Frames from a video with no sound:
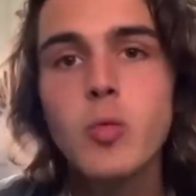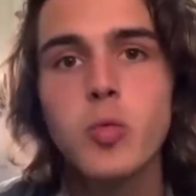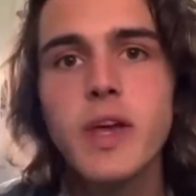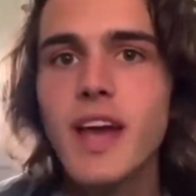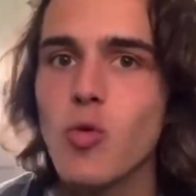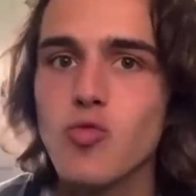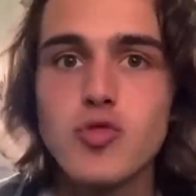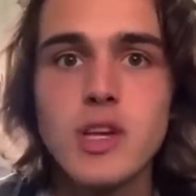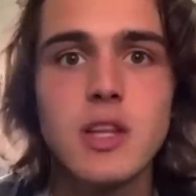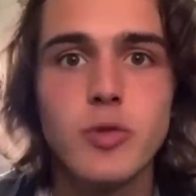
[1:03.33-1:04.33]
we, we got
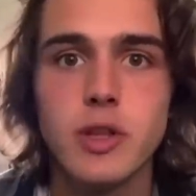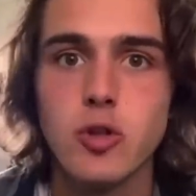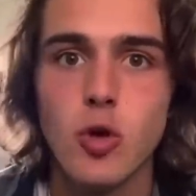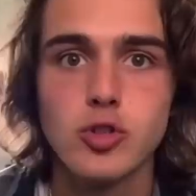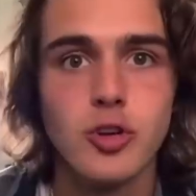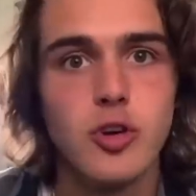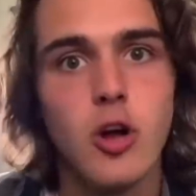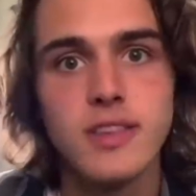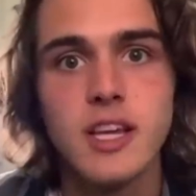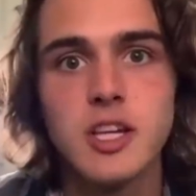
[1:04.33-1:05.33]
really, really close during
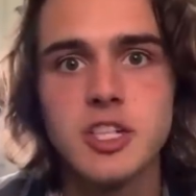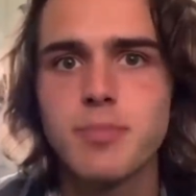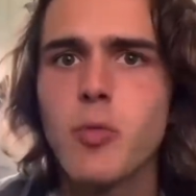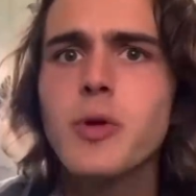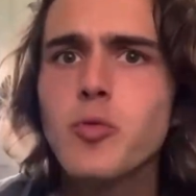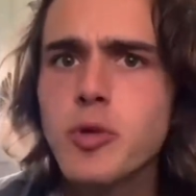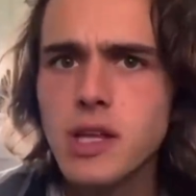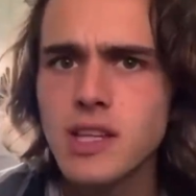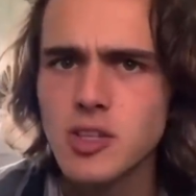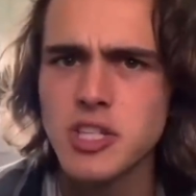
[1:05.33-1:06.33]
our auditions, but we
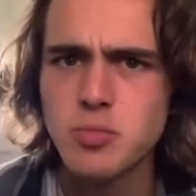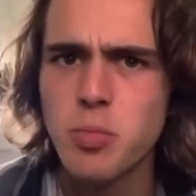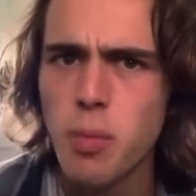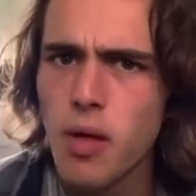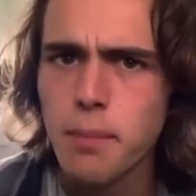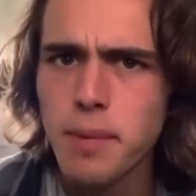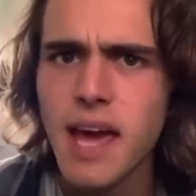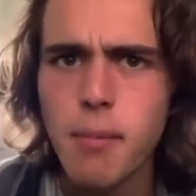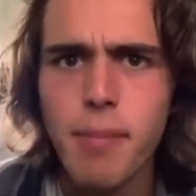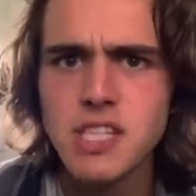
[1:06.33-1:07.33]
really just like
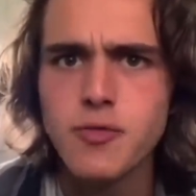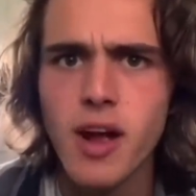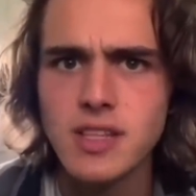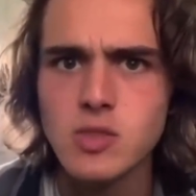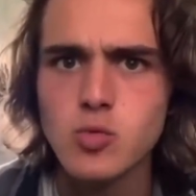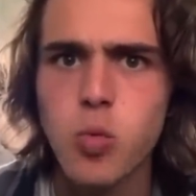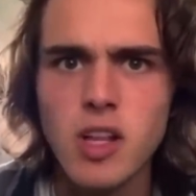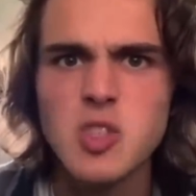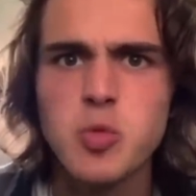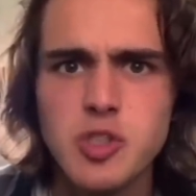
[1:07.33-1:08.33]
became best friends
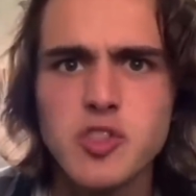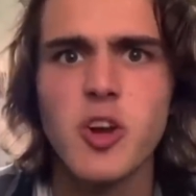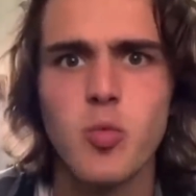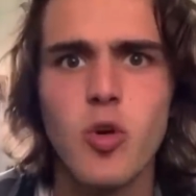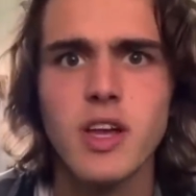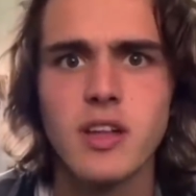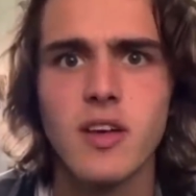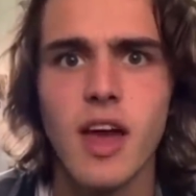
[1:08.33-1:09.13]
once we started working